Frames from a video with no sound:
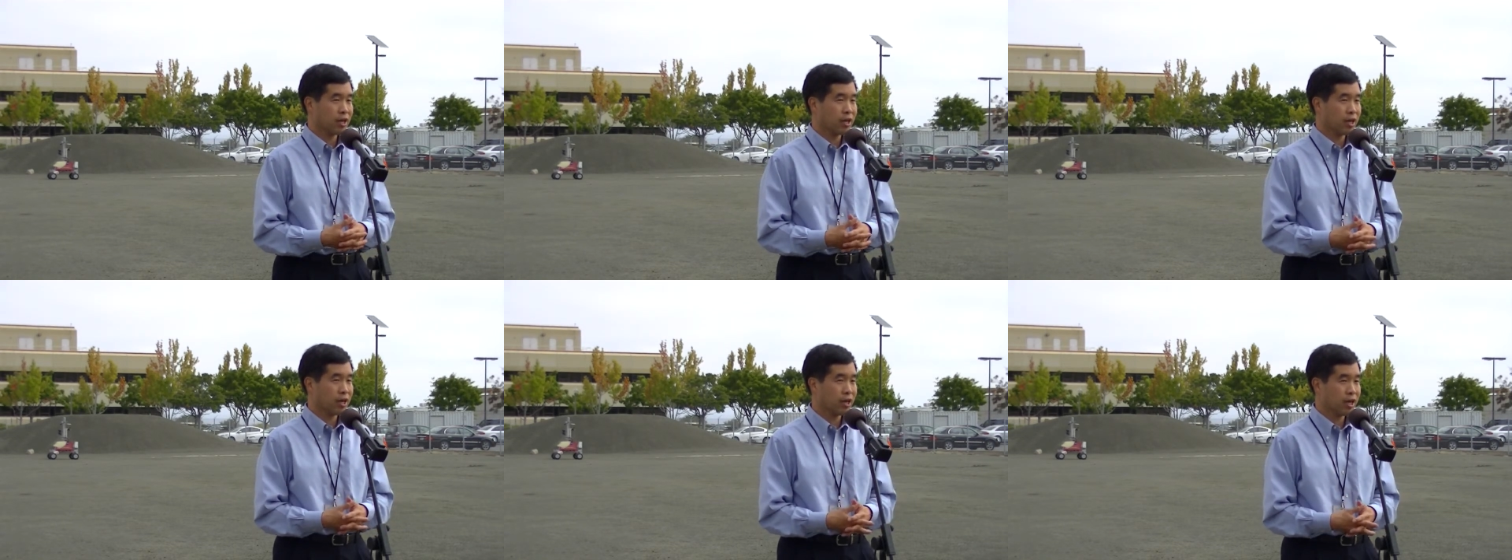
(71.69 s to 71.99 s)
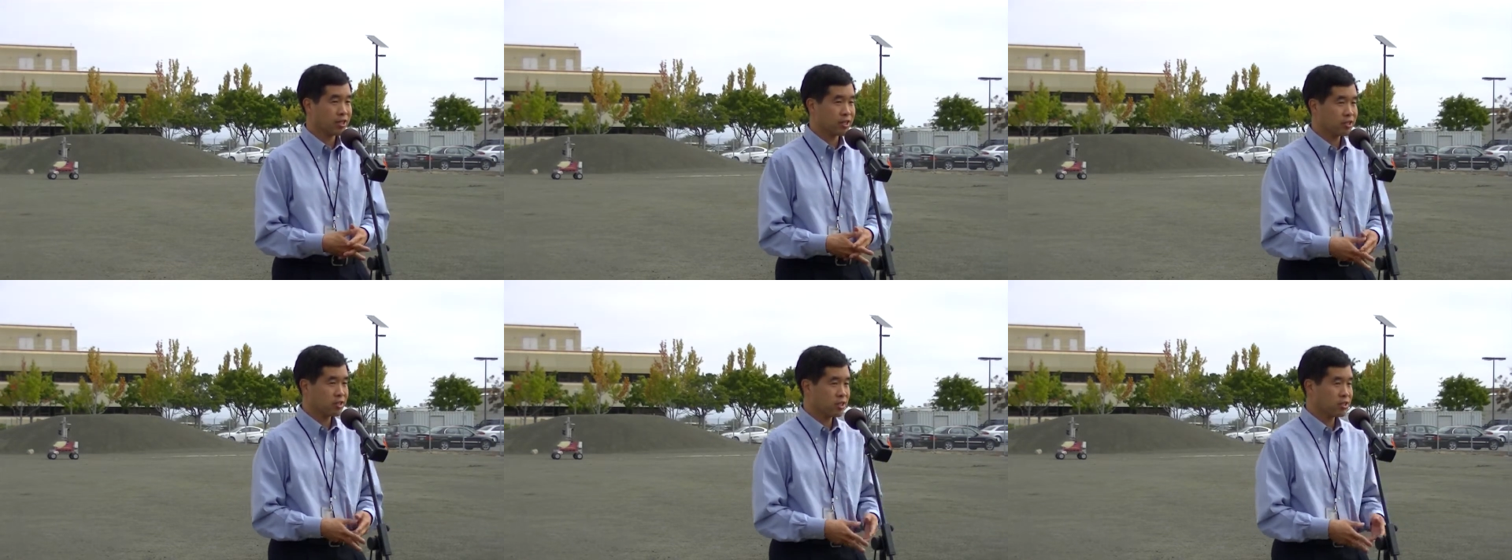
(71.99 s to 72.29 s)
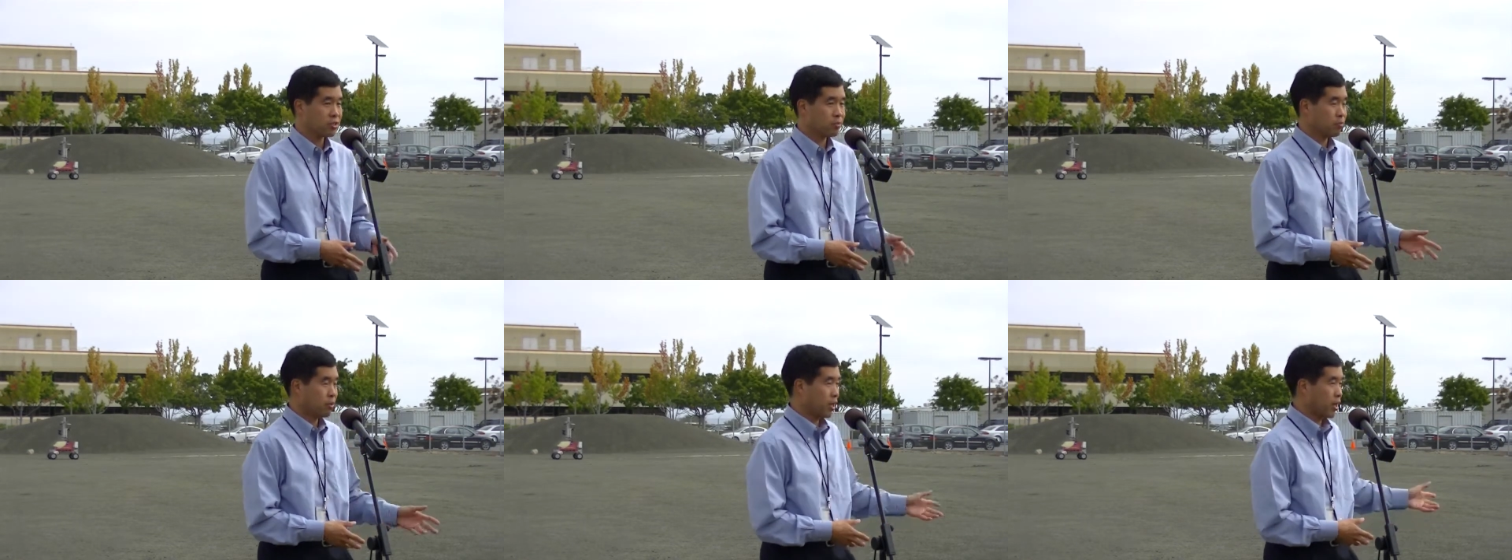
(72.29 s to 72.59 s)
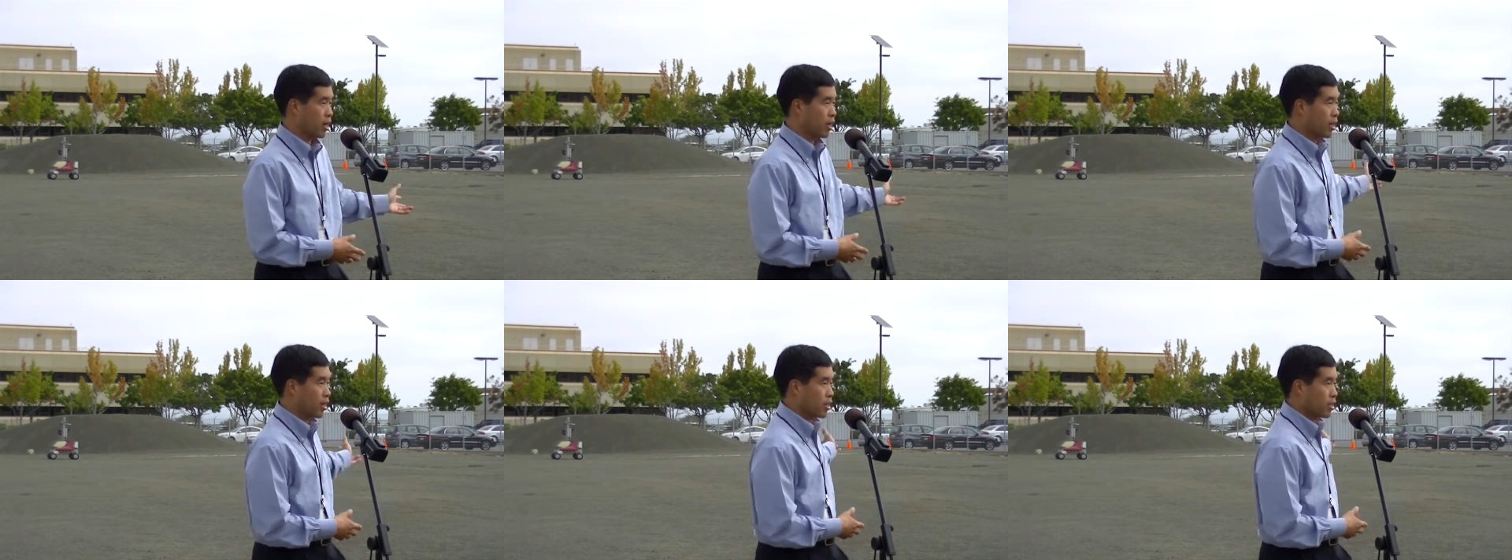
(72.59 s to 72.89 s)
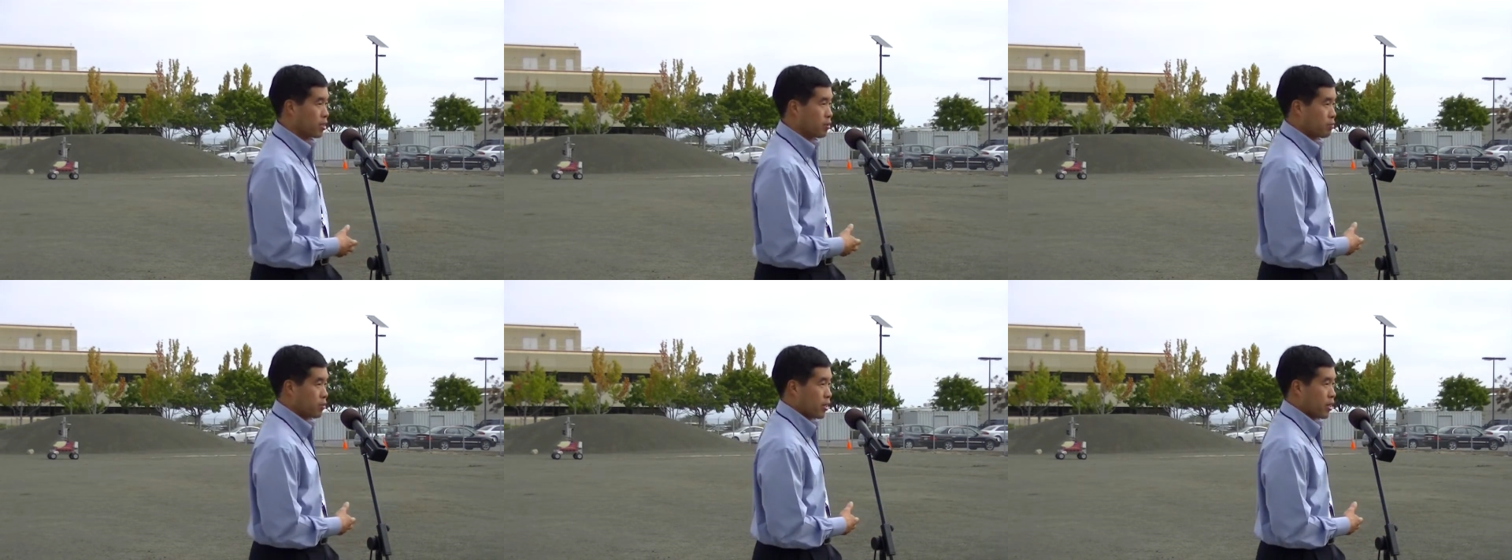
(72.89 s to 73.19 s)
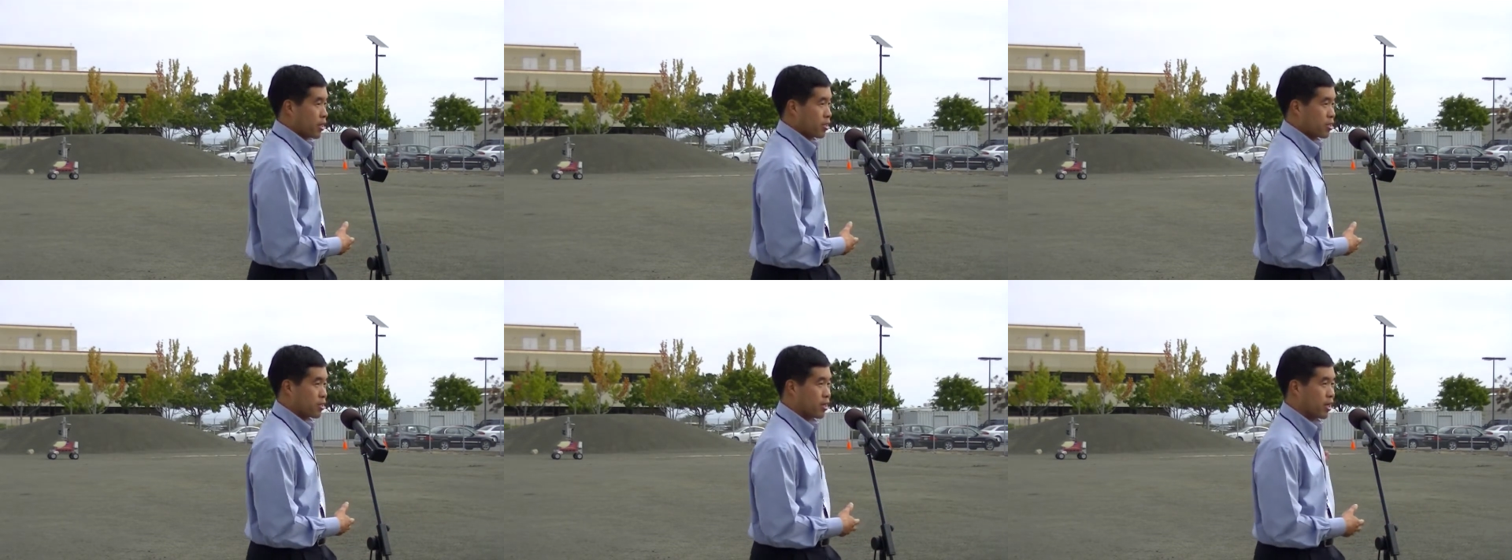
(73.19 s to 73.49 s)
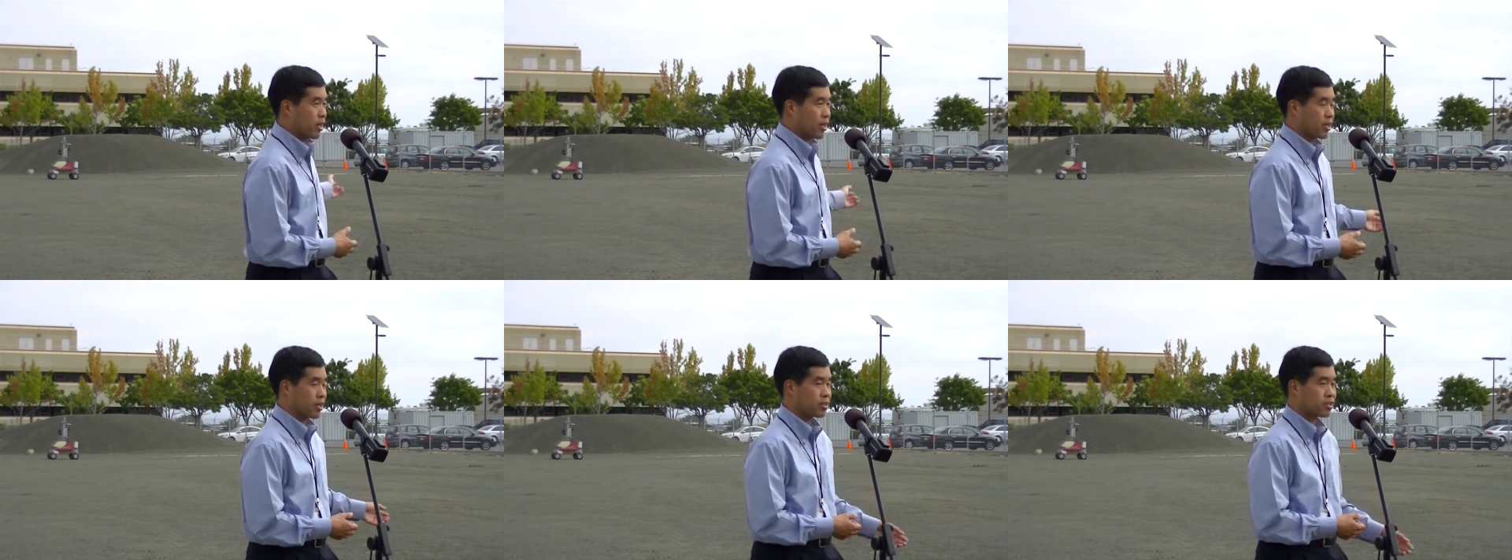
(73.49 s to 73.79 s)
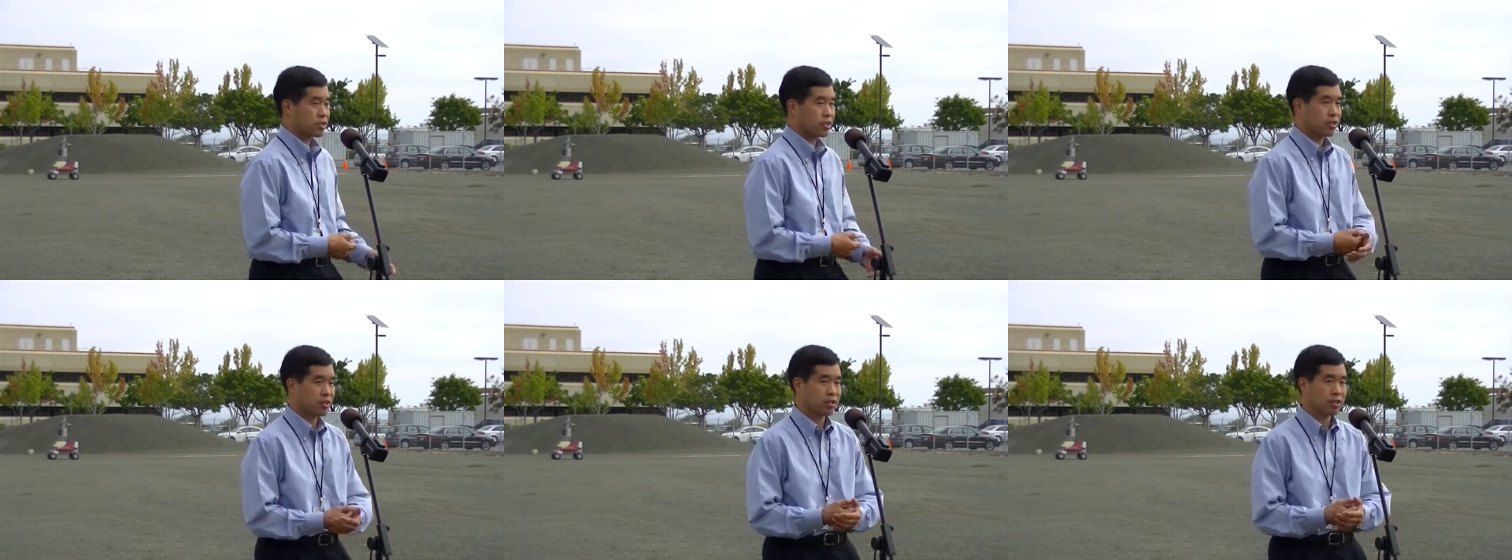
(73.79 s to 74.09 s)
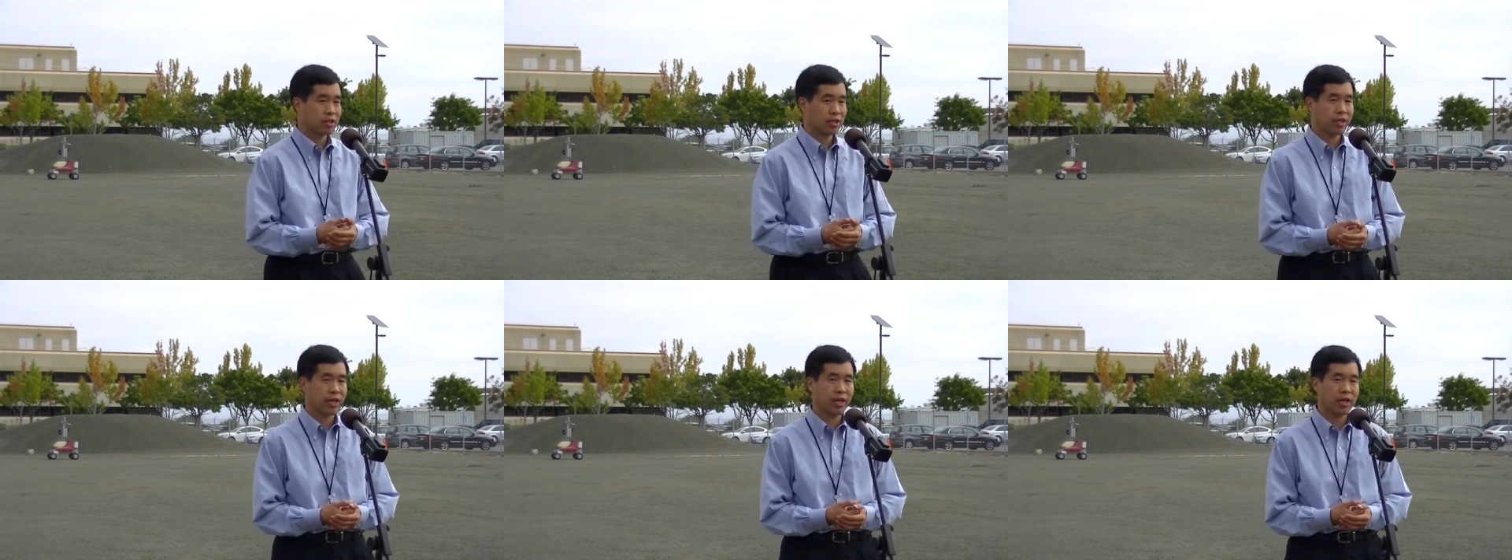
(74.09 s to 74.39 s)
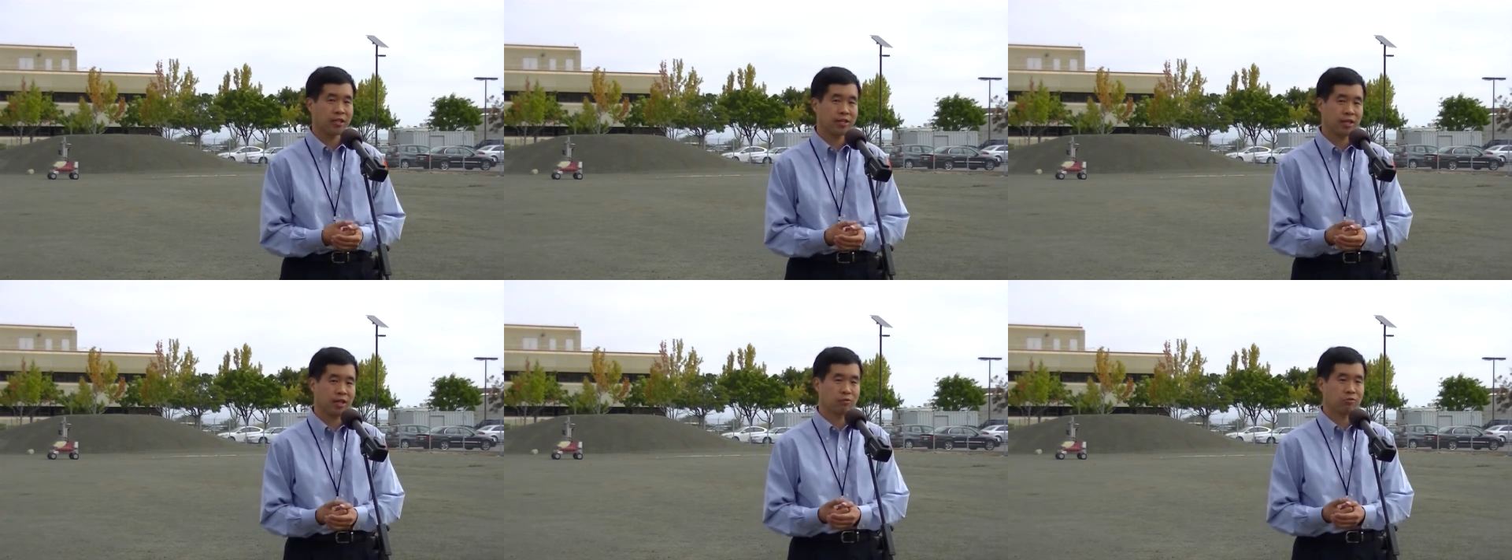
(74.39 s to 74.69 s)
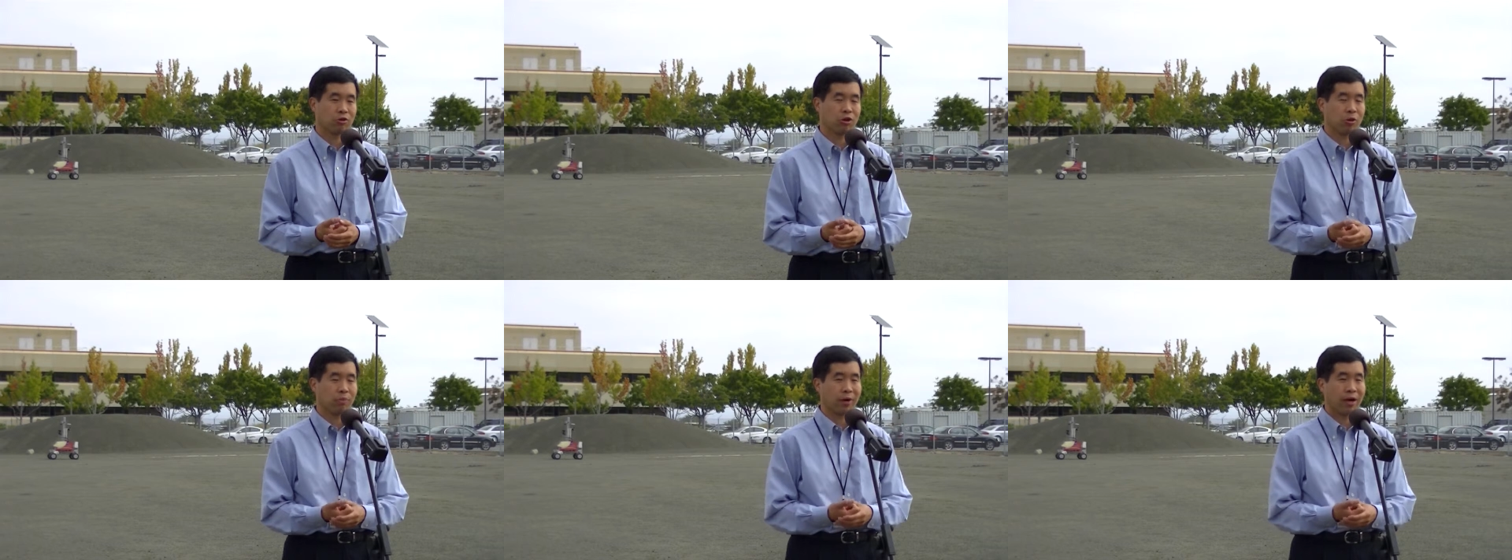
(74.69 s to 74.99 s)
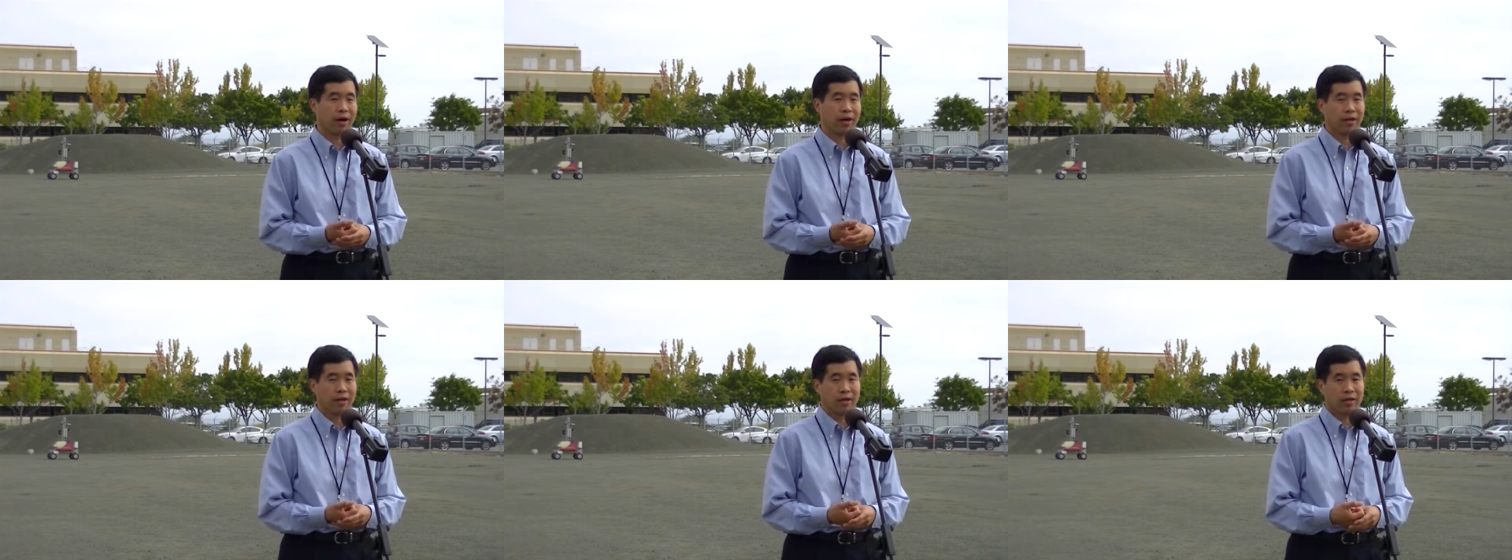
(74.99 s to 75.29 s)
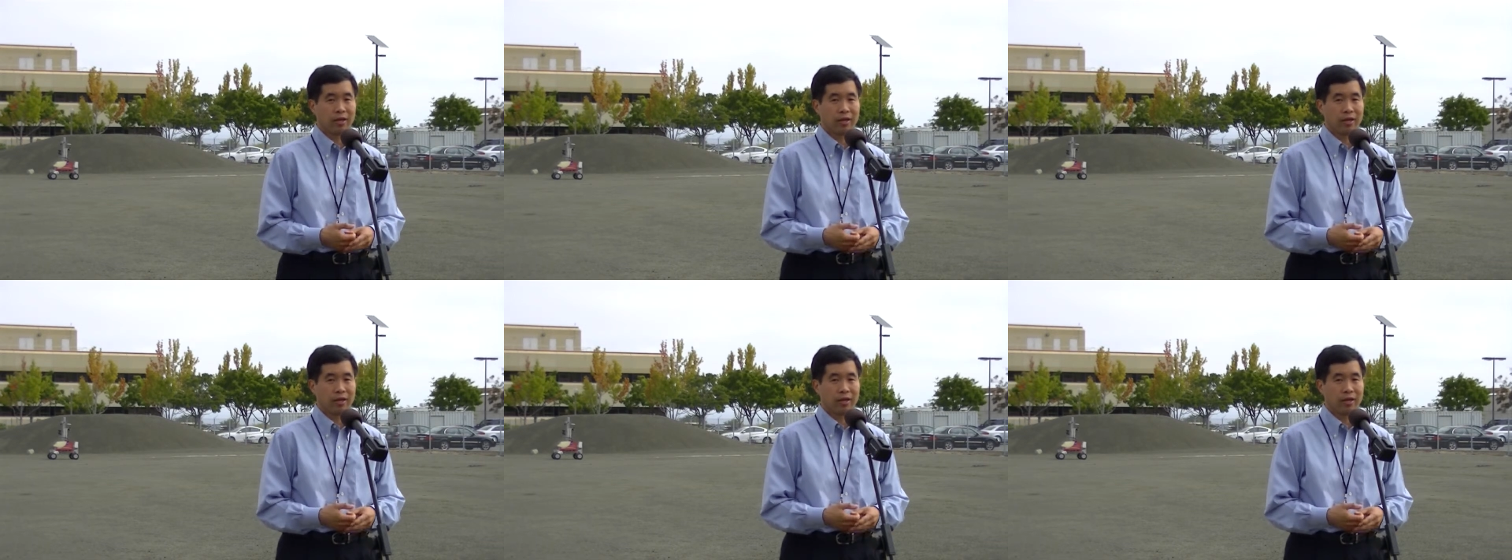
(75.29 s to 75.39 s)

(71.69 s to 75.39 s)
And the system behind me today is the K-10 robot.